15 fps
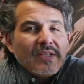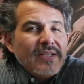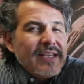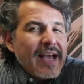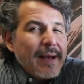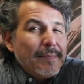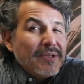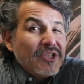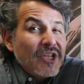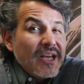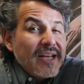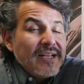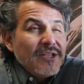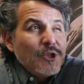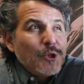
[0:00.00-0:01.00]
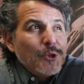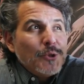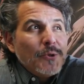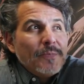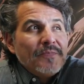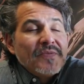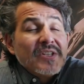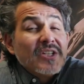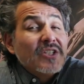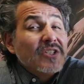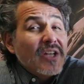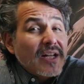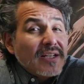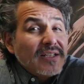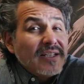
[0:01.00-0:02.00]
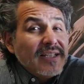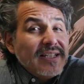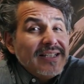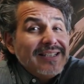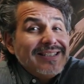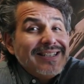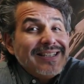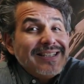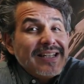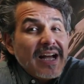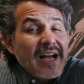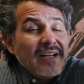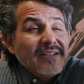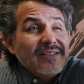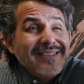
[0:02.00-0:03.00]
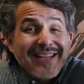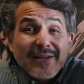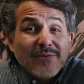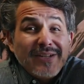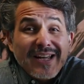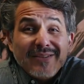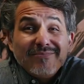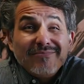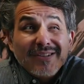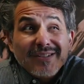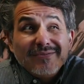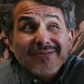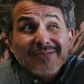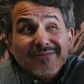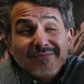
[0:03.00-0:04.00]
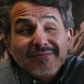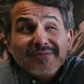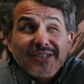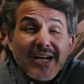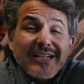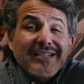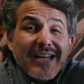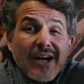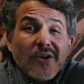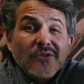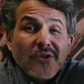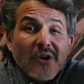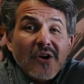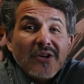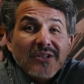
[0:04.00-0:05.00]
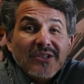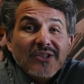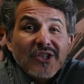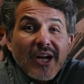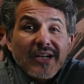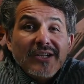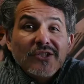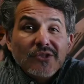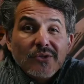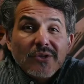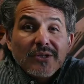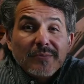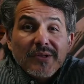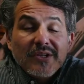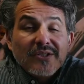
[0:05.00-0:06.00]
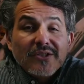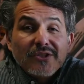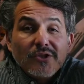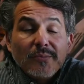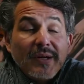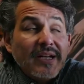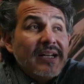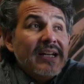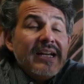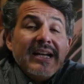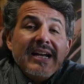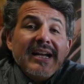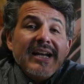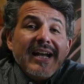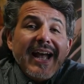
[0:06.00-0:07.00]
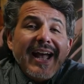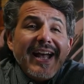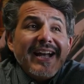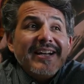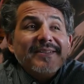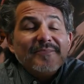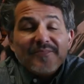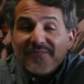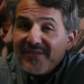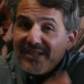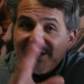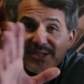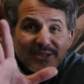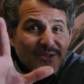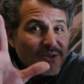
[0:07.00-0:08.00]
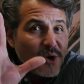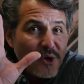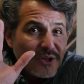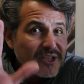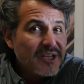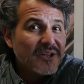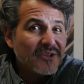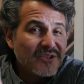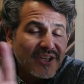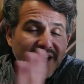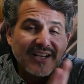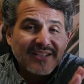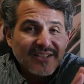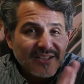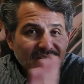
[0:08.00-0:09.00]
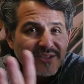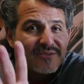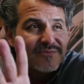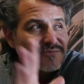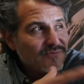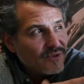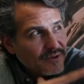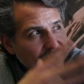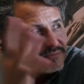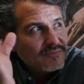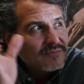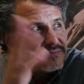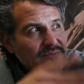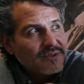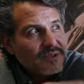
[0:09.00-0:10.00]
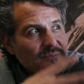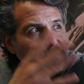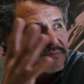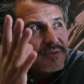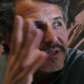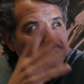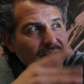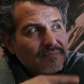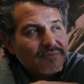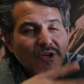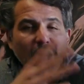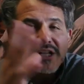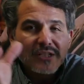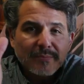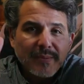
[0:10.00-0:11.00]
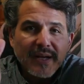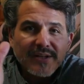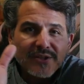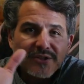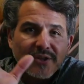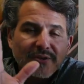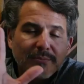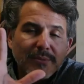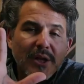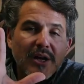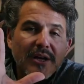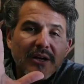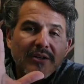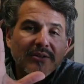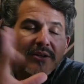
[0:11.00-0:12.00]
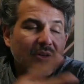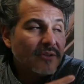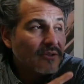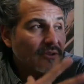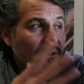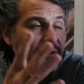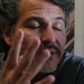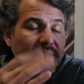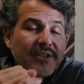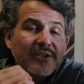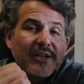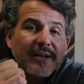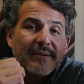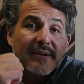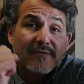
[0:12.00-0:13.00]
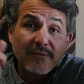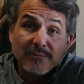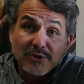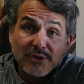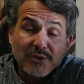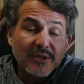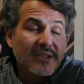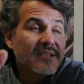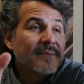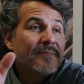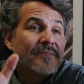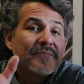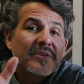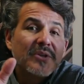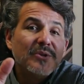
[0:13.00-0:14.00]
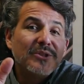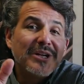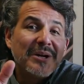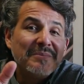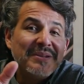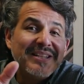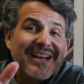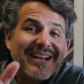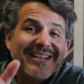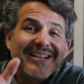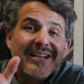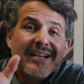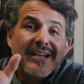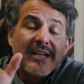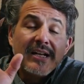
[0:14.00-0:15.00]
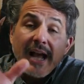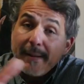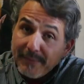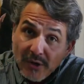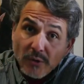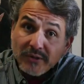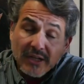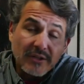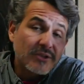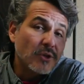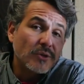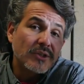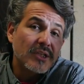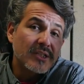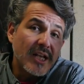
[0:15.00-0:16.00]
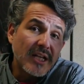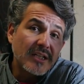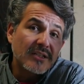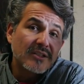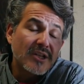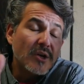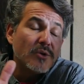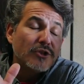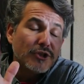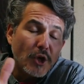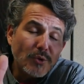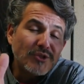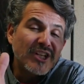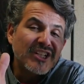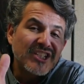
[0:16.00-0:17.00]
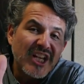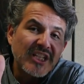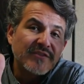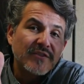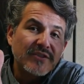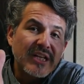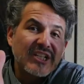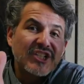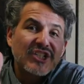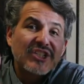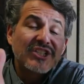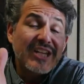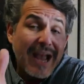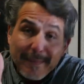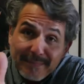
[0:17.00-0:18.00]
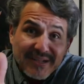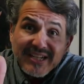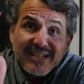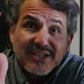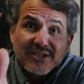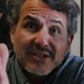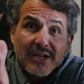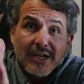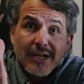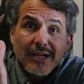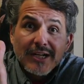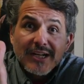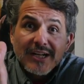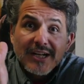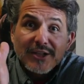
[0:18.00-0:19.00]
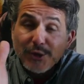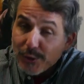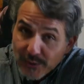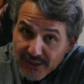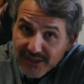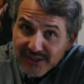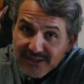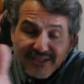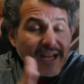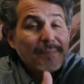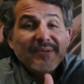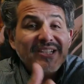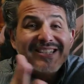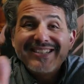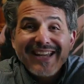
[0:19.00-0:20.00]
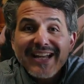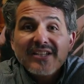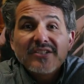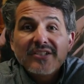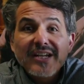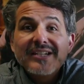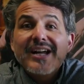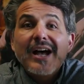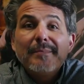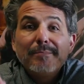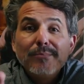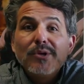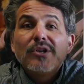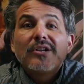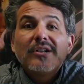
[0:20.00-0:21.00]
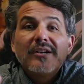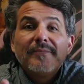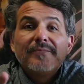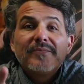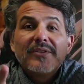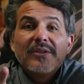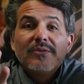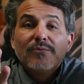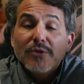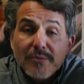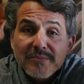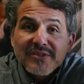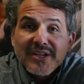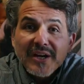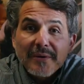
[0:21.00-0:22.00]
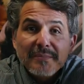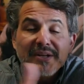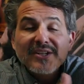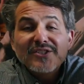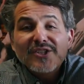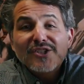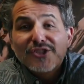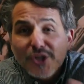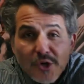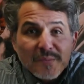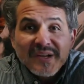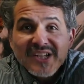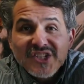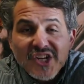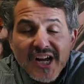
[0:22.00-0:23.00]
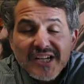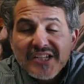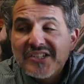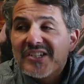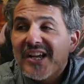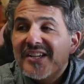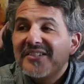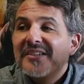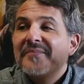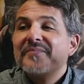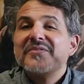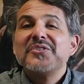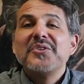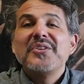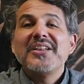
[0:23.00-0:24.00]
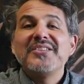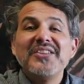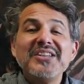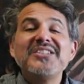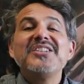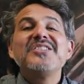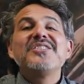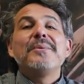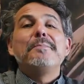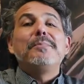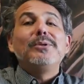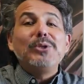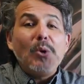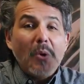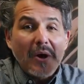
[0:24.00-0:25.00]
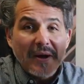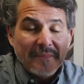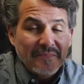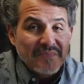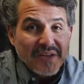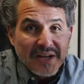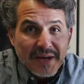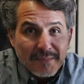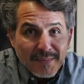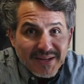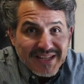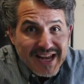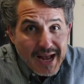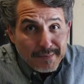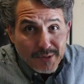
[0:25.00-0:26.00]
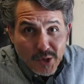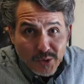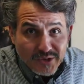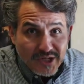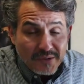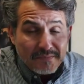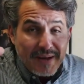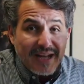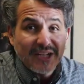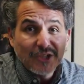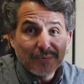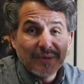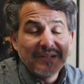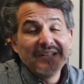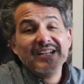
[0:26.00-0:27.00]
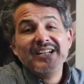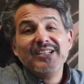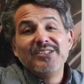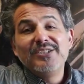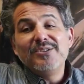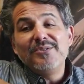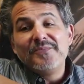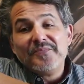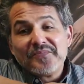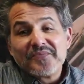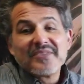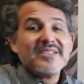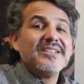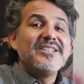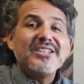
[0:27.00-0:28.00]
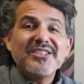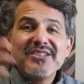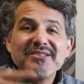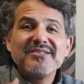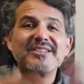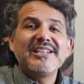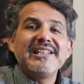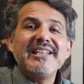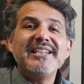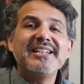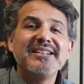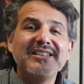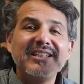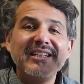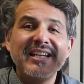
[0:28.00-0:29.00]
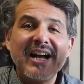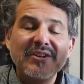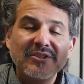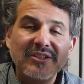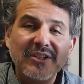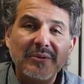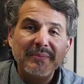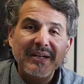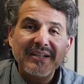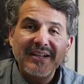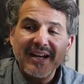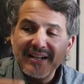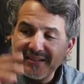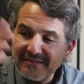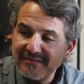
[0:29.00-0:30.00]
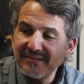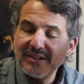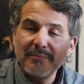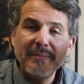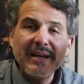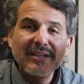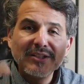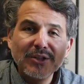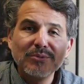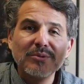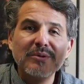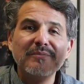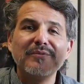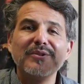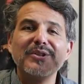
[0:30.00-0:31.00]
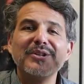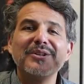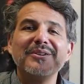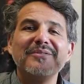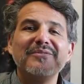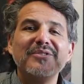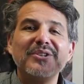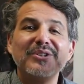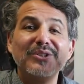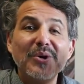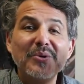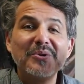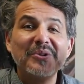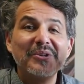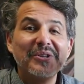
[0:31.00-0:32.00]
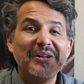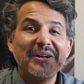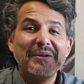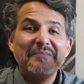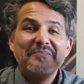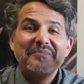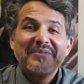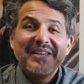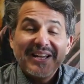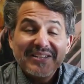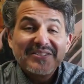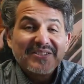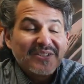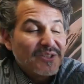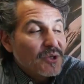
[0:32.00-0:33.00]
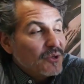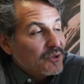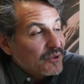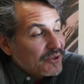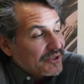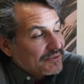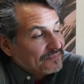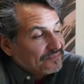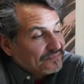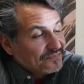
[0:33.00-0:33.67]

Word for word: the AppaChain to subtly deny get get uh, cut down on Chinese tourists because there's too many. And this is all hearsay, and this is from you know uh, gossip pages on the blog on, on, on the internet and from students who tell me that APA Hotel is so, so, so successful that Japanese uh, tourists, Japanese guests cannot book rooms there because there are too many Chinese guests. So that this is a ploy by the APA Hotel management to just clean clean house a bit and you know make a little room for the for the local um, guests, the local tourists.